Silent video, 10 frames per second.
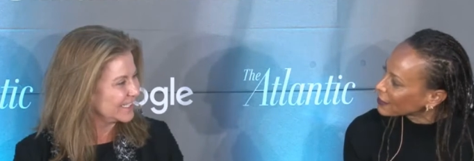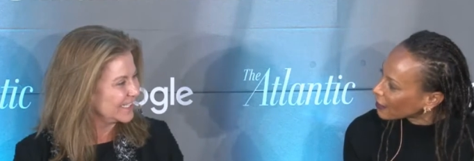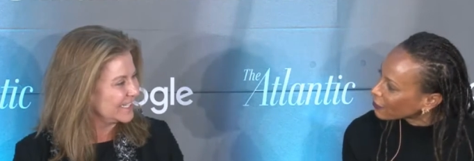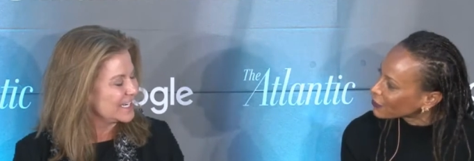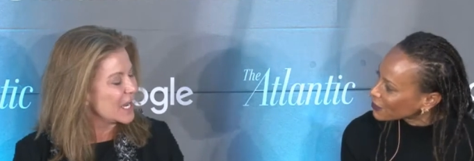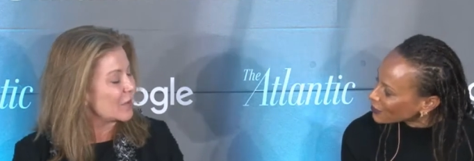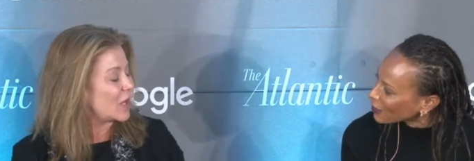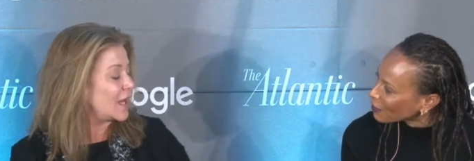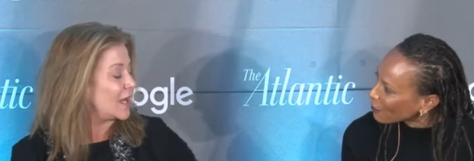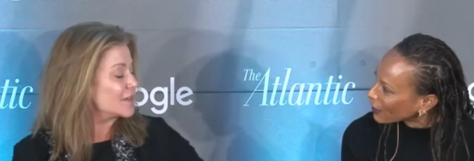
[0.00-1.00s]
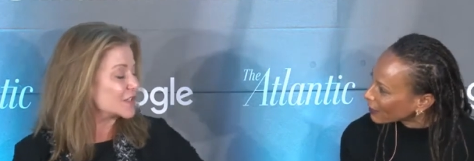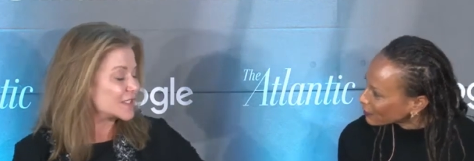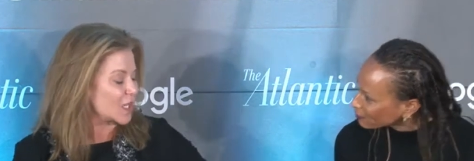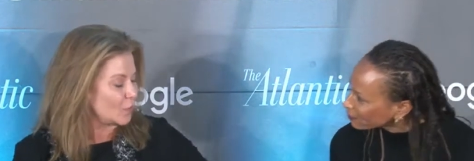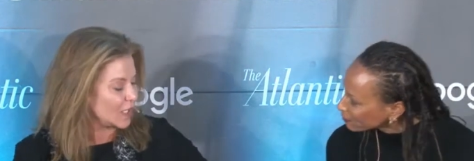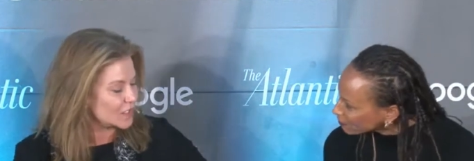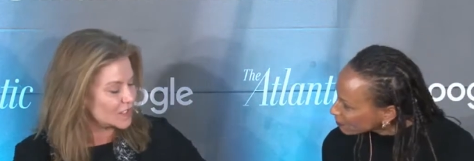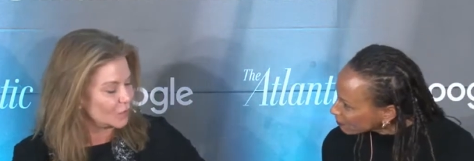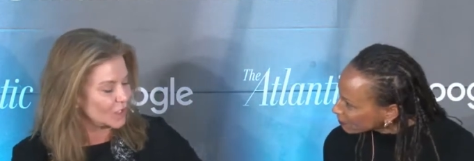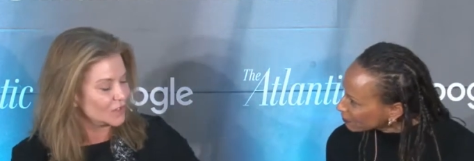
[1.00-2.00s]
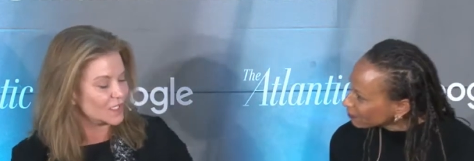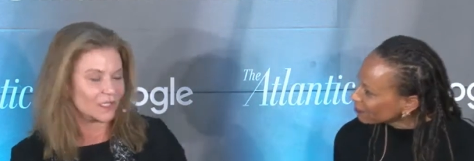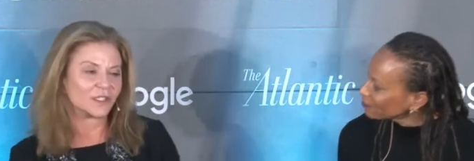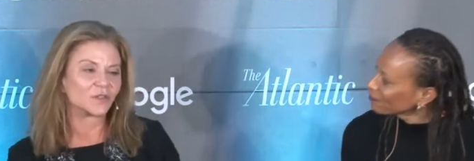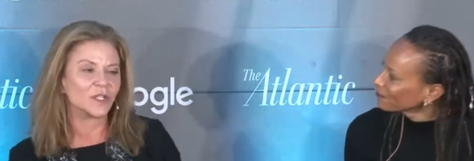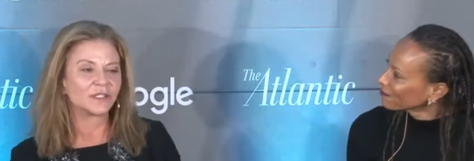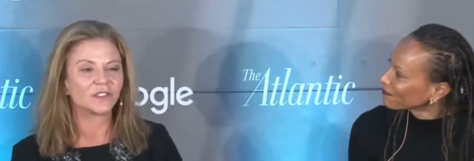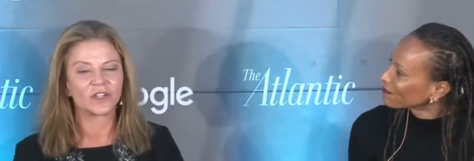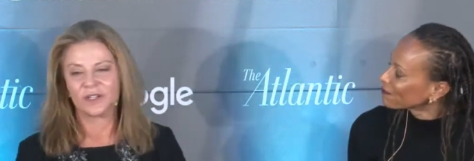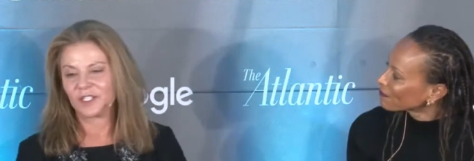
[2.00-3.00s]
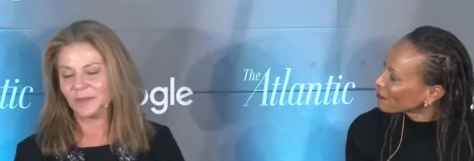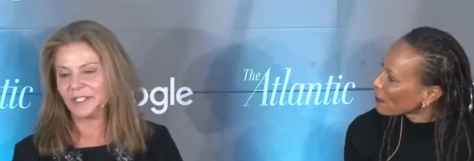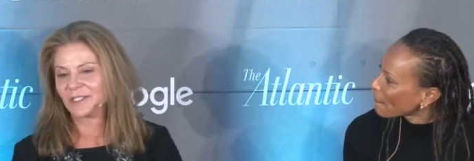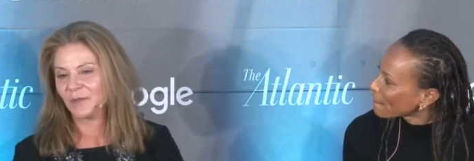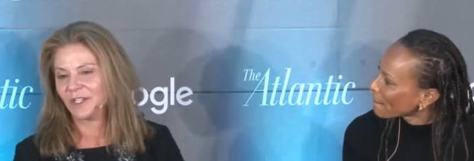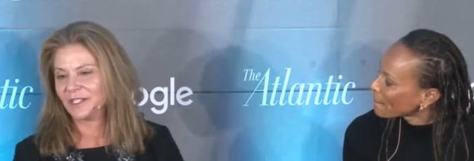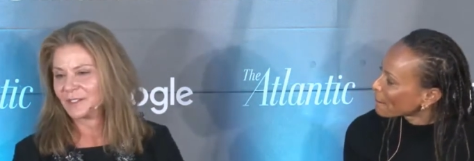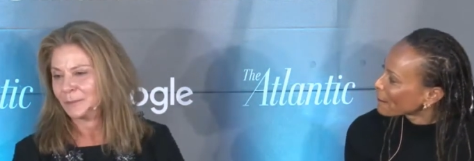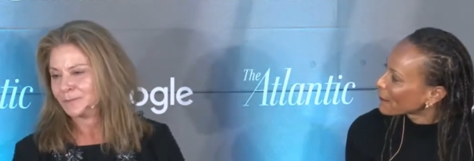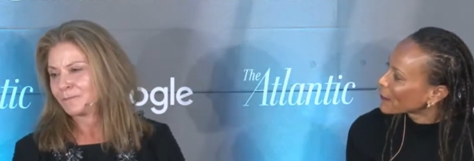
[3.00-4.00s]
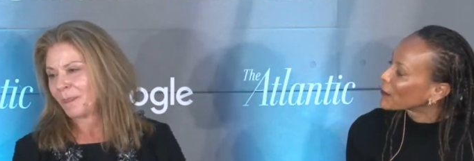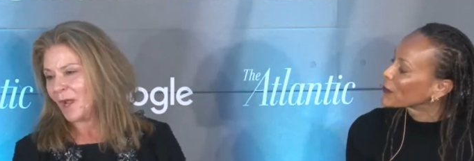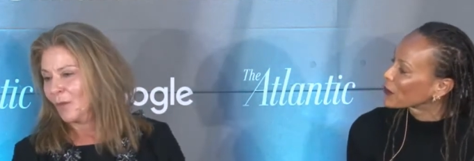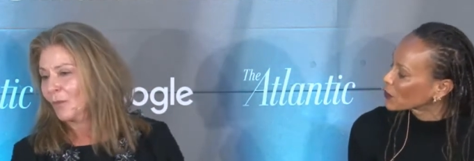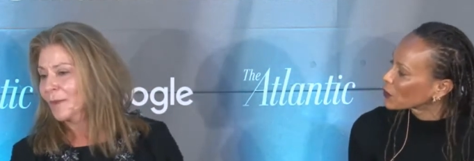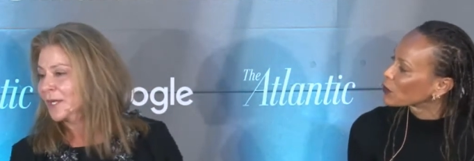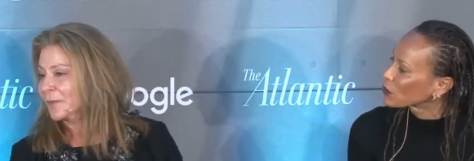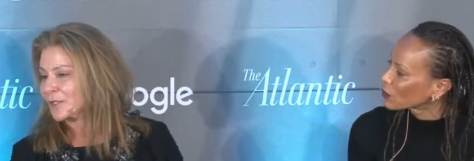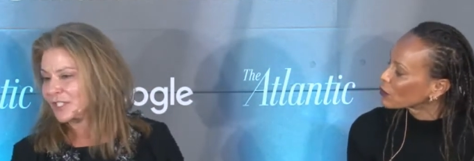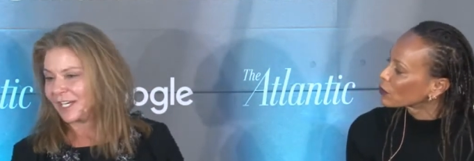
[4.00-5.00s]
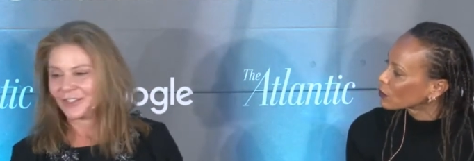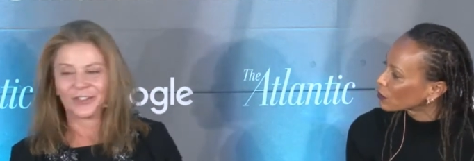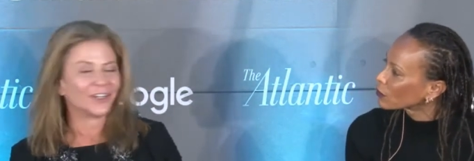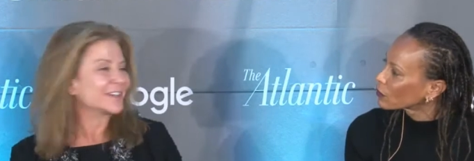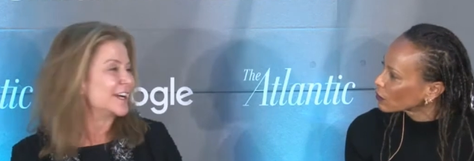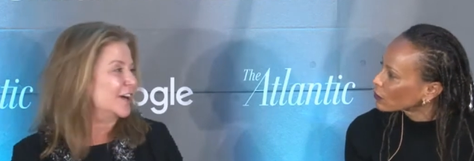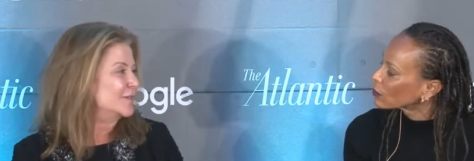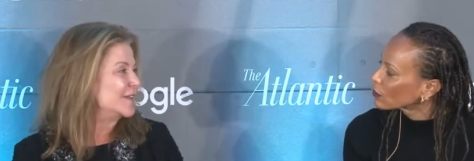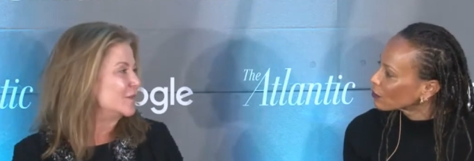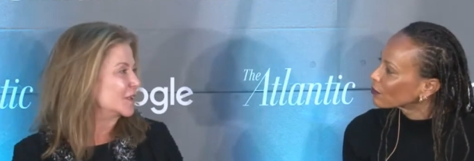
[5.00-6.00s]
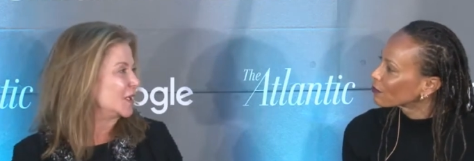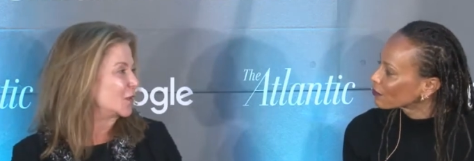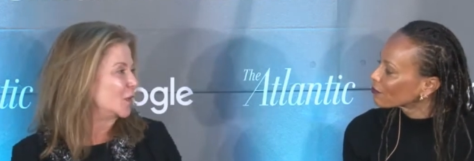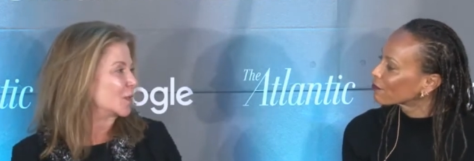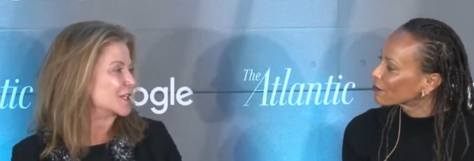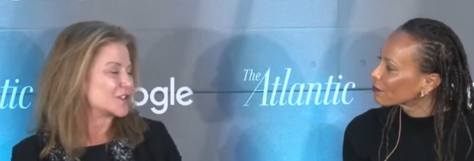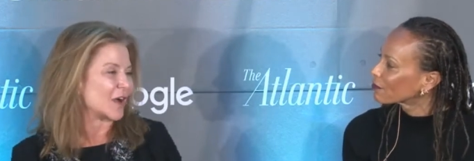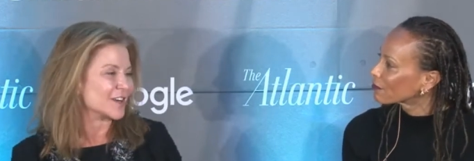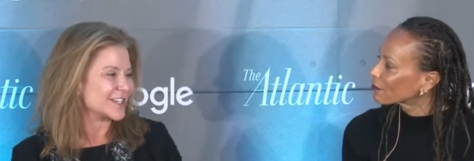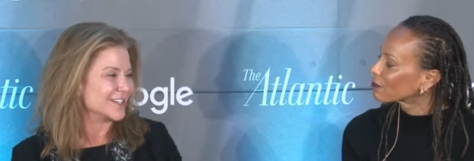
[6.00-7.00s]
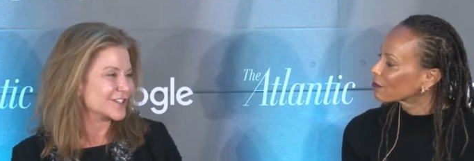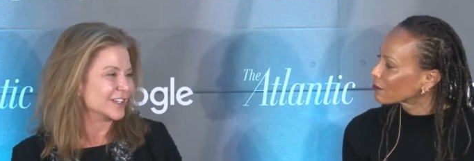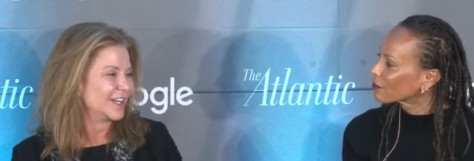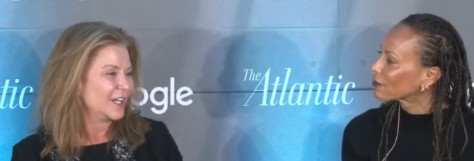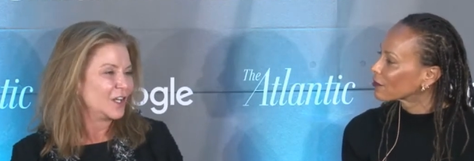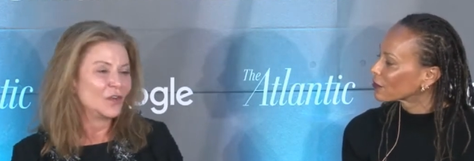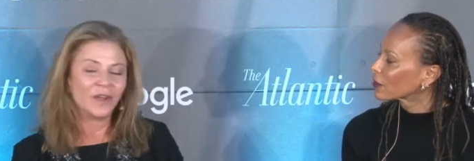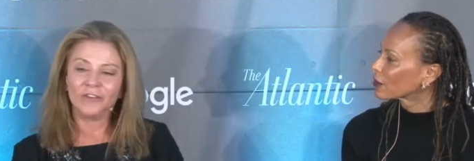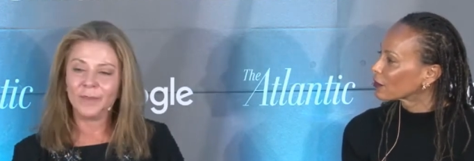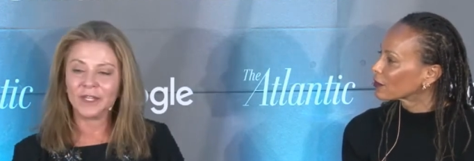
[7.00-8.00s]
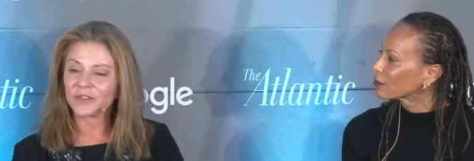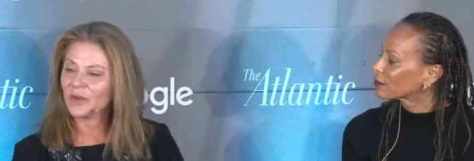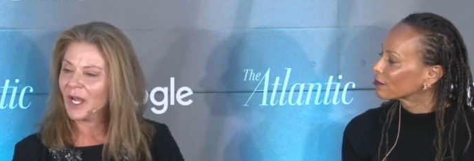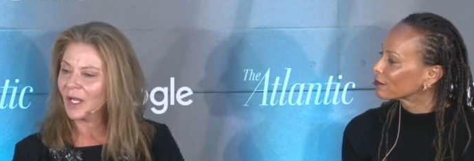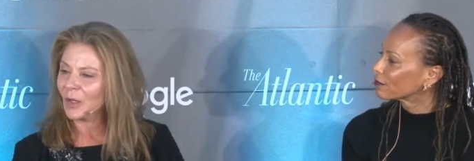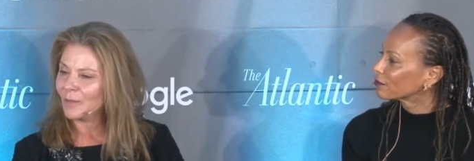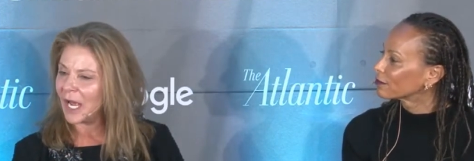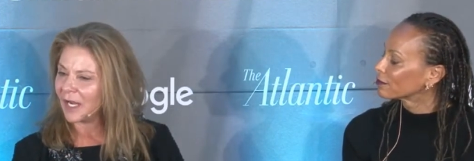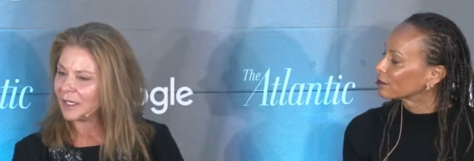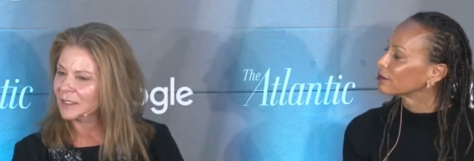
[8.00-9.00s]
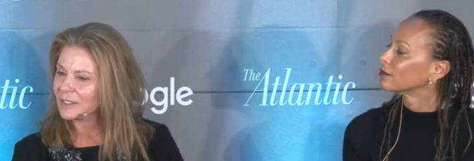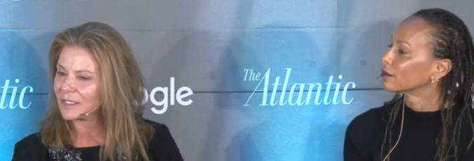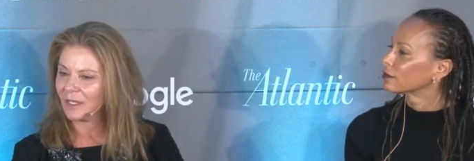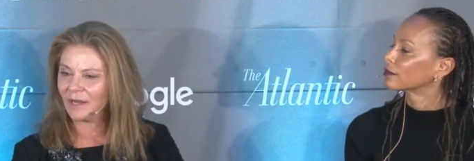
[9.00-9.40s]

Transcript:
Speaker 1: together to Yeah, talk well, I about understand it. Why you did what you did, because once I started to meet some of these um, women in particular um, that Malika would bring to our attention, who have been through hell and back and still